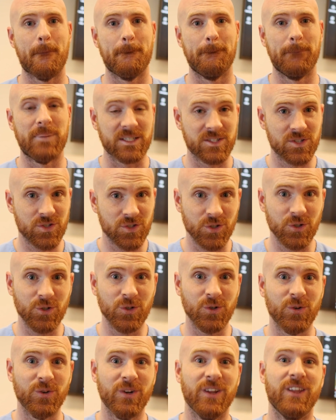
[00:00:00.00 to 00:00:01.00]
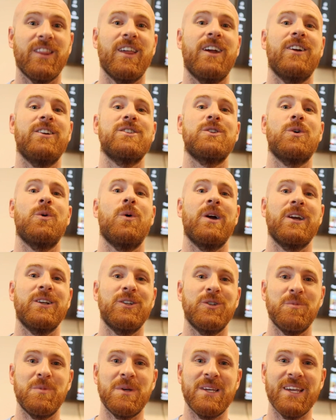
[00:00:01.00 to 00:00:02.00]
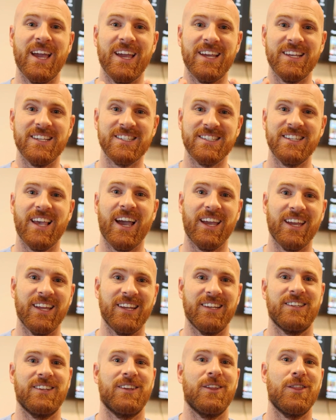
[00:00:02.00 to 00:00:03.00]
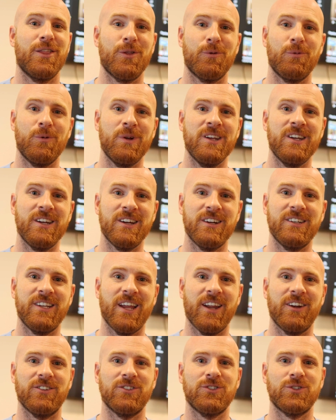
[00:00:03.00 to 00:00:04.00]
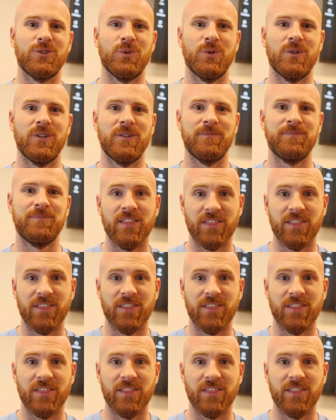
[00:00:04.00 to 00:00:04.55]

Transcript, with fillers: but soon there is going to be a second 3-year dental school.